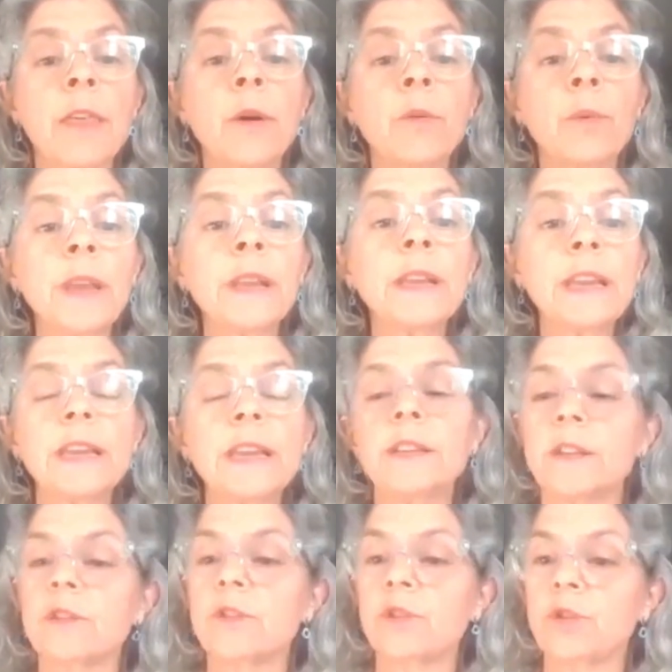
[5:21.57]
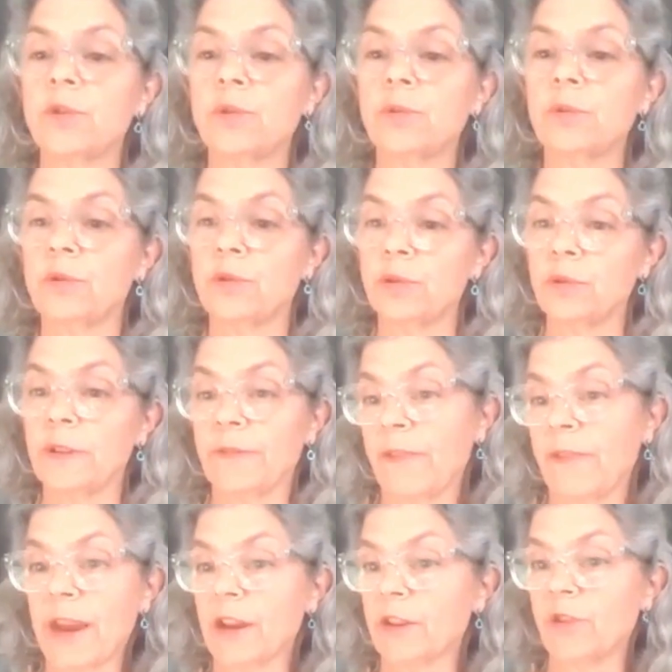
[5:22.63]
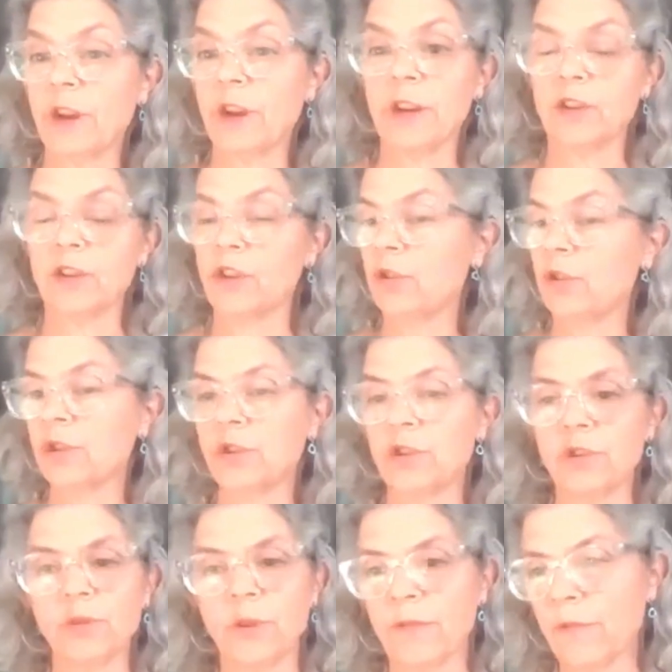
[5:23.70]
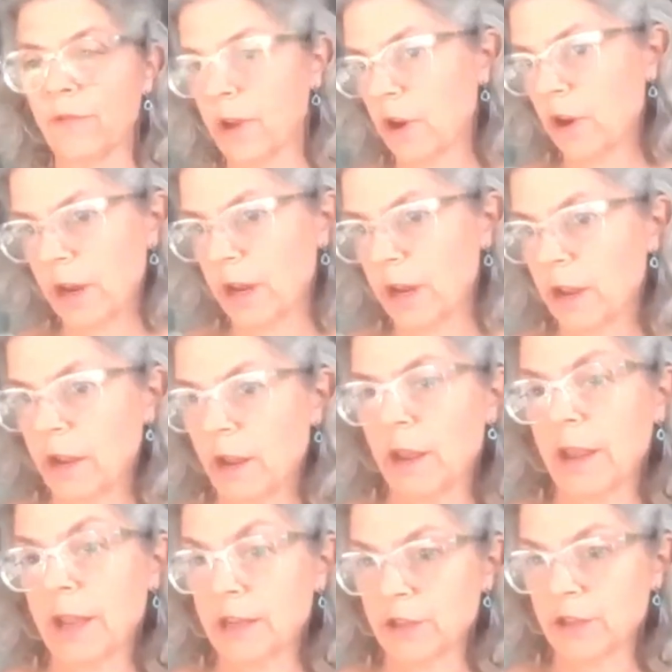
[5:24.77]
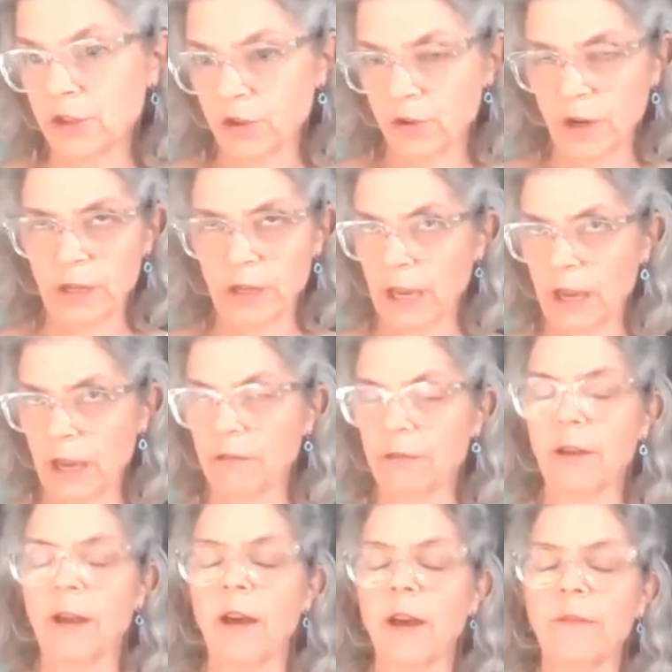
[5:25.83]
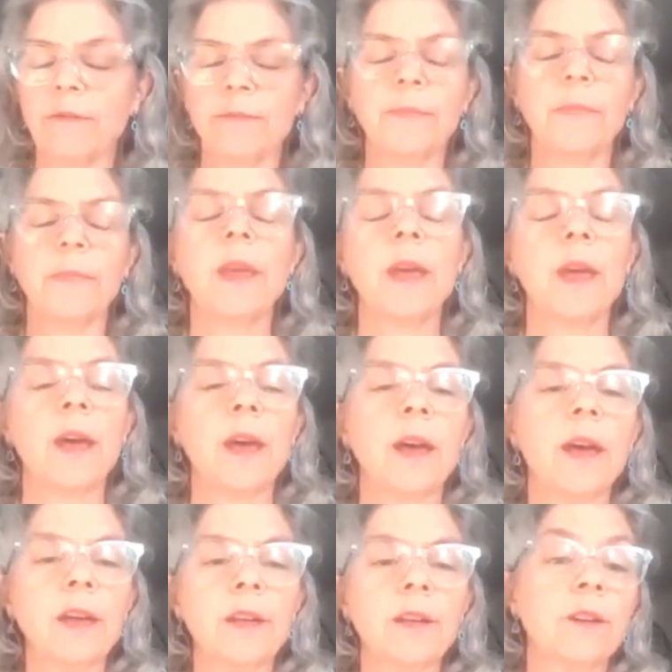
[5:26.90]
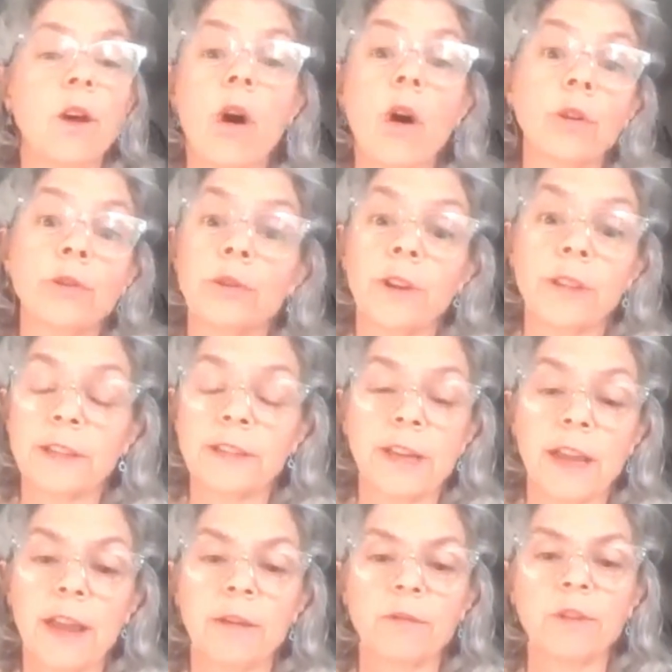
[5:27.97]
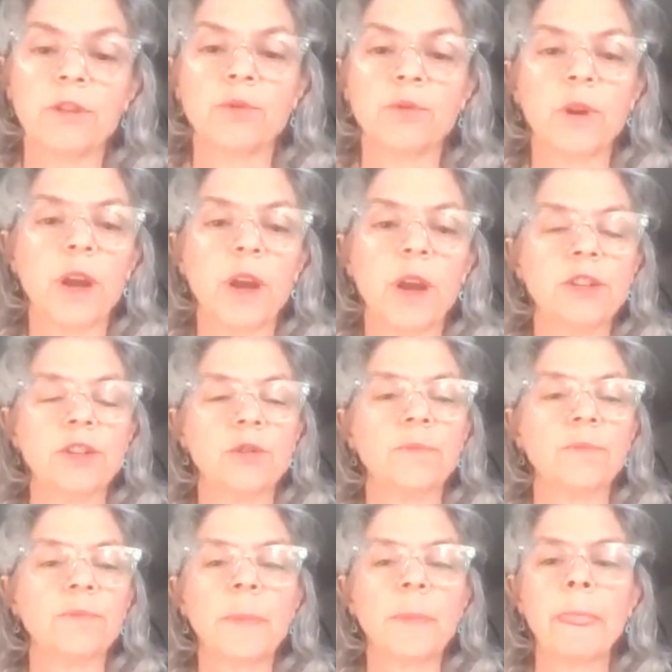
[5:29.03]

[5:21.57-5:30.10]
We need to do lymphatic drainage, and you can do it very indiscreetly all during the day, which is what I do.